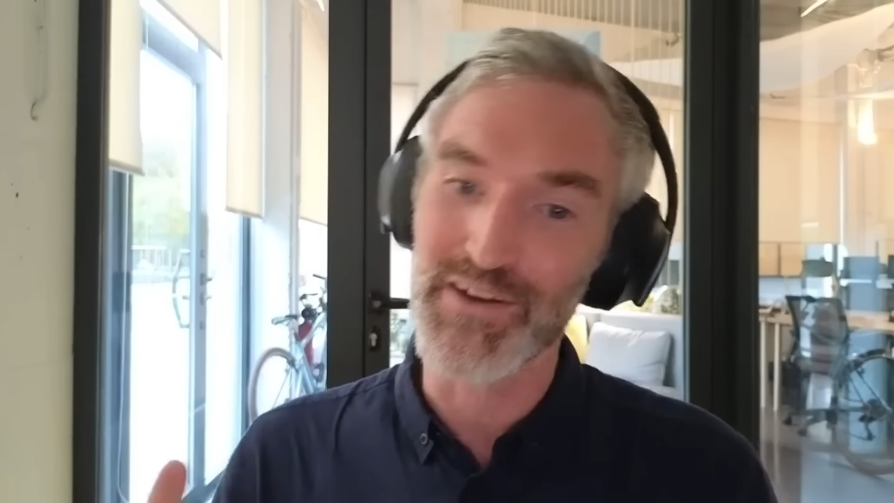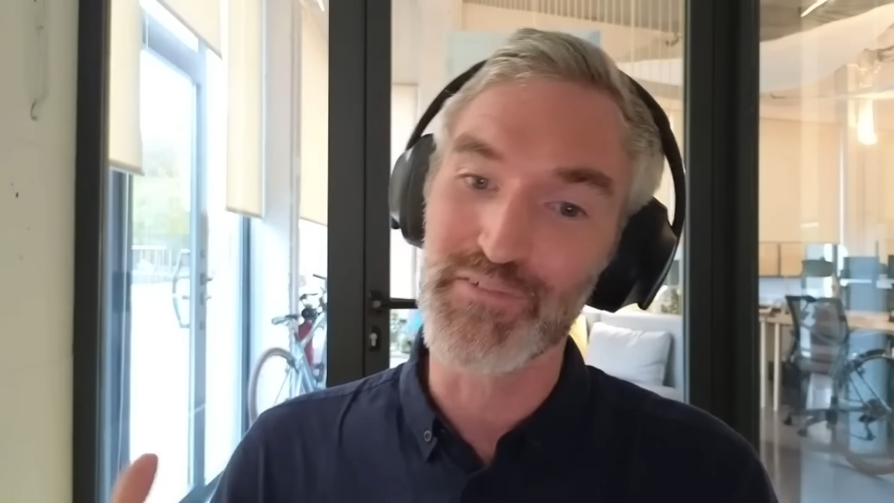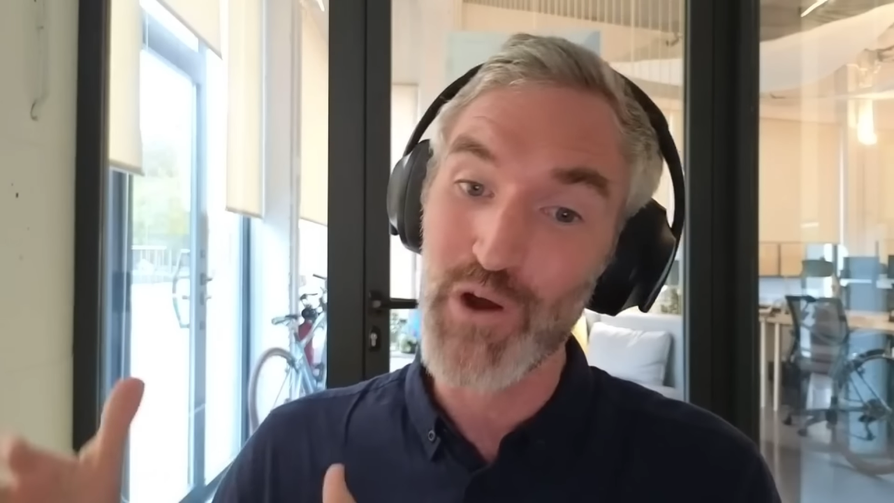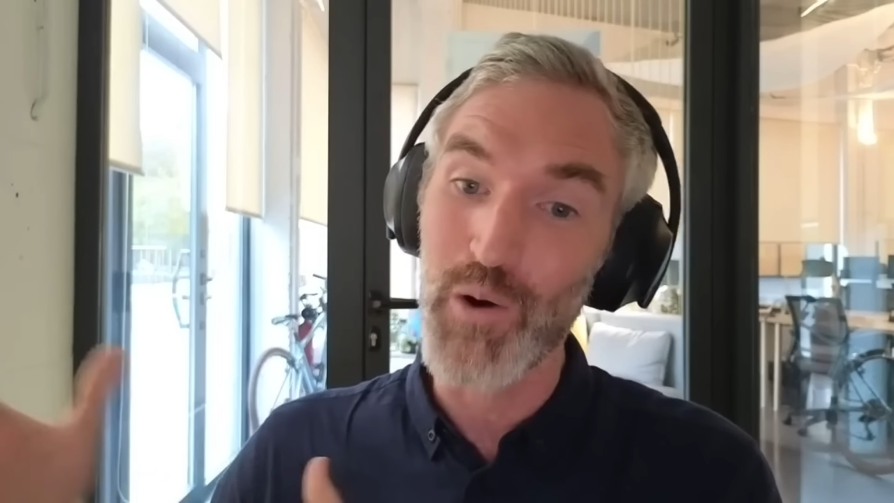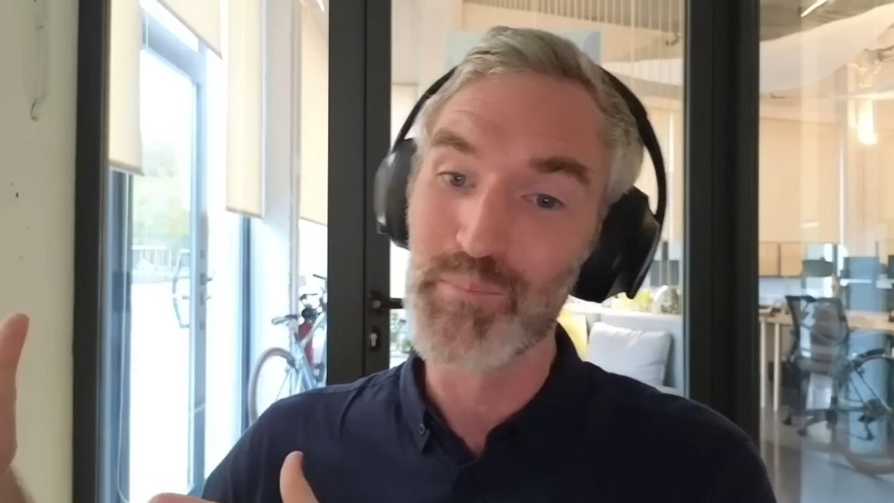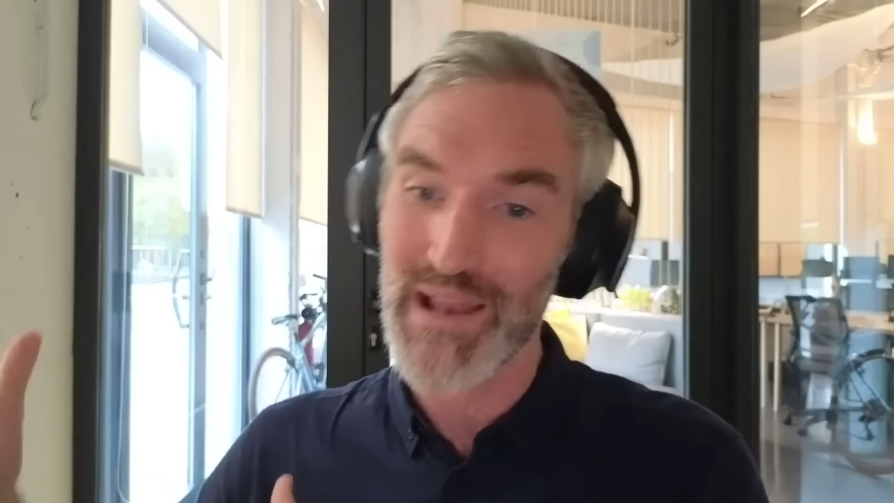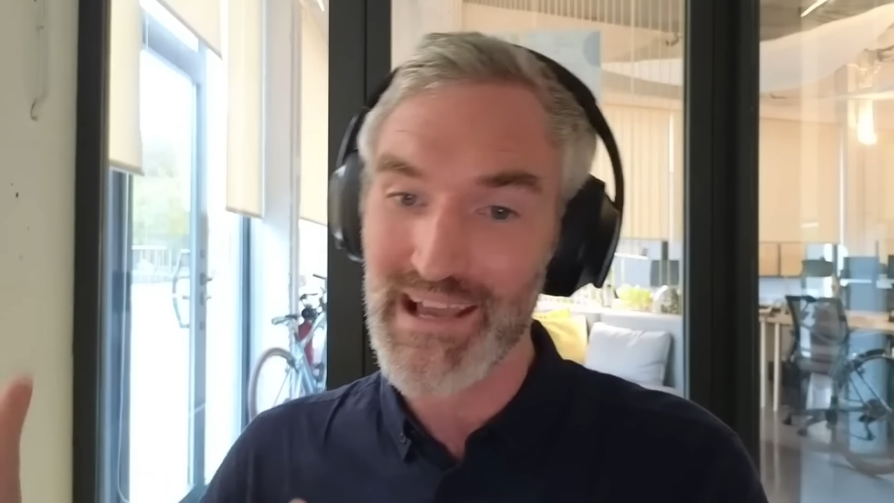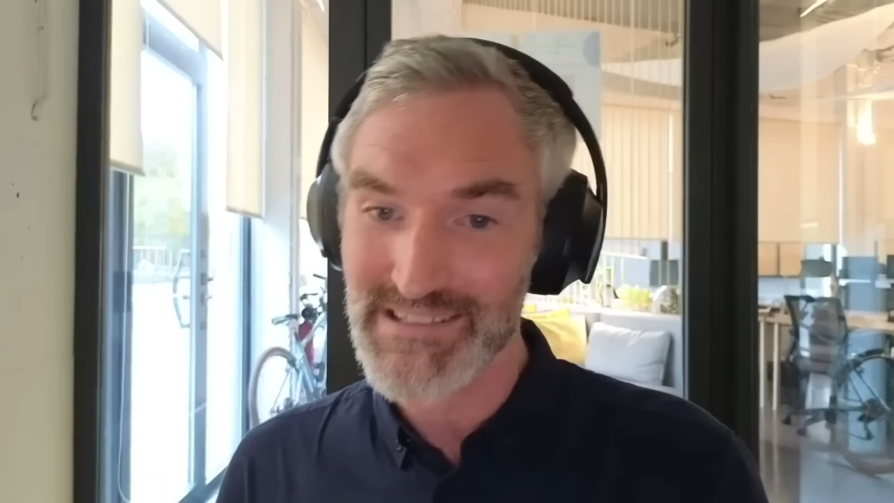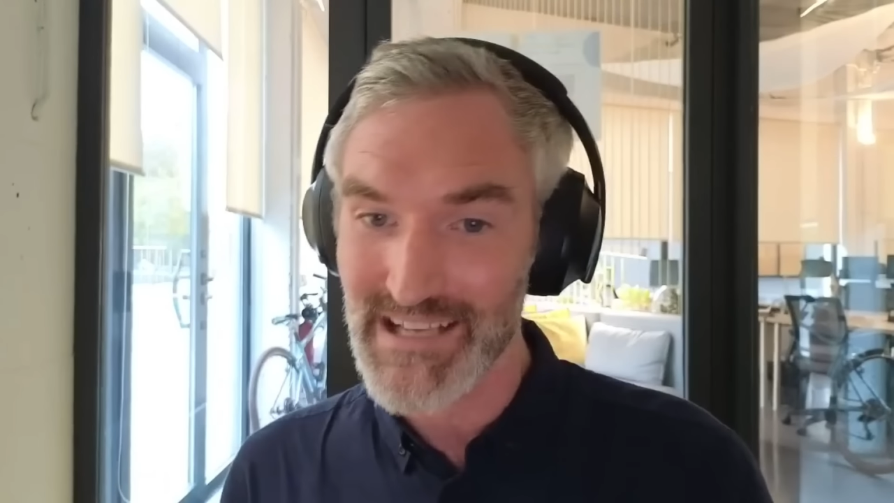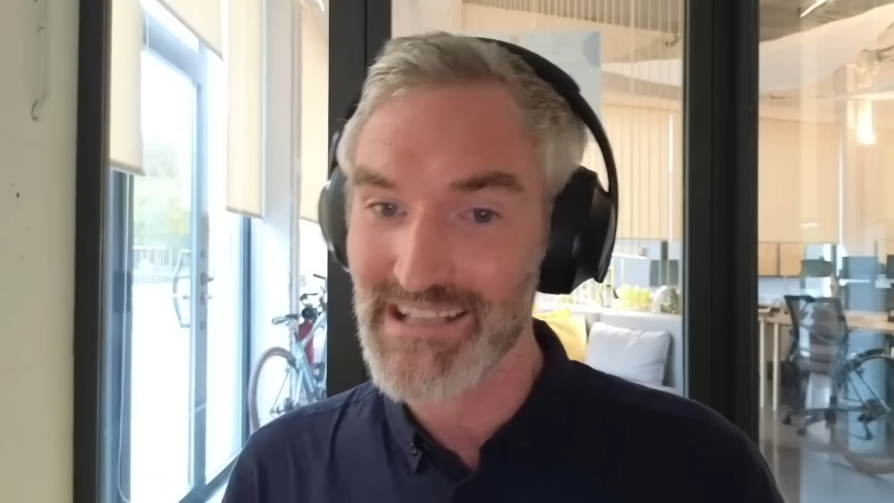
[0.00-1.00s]
of
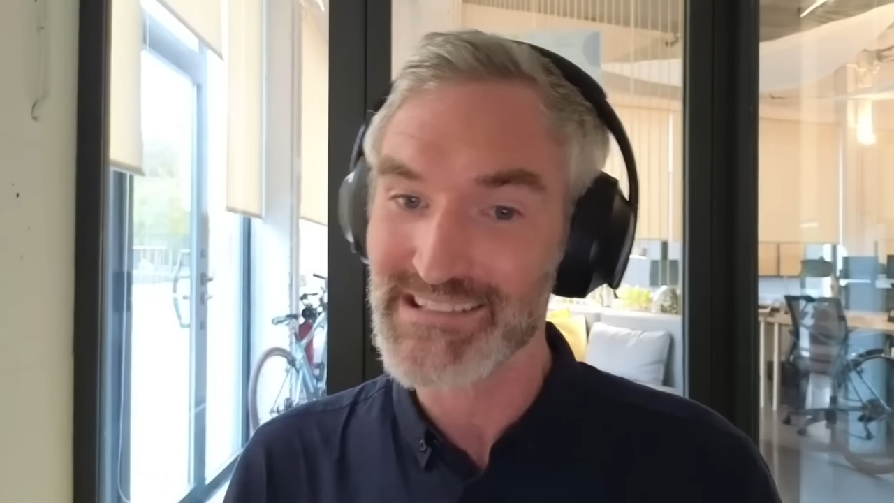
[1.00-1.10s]
complex case